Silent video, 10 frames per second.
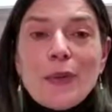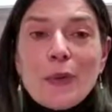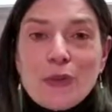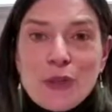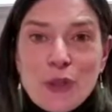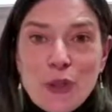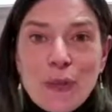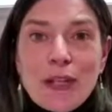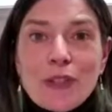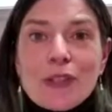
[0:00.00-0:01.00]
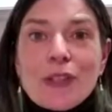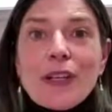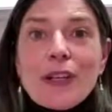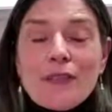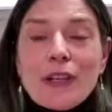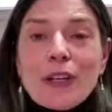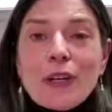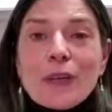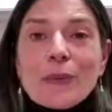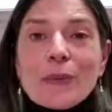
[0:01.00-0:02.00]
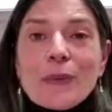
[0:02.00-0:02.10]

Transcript: with determination and vigor.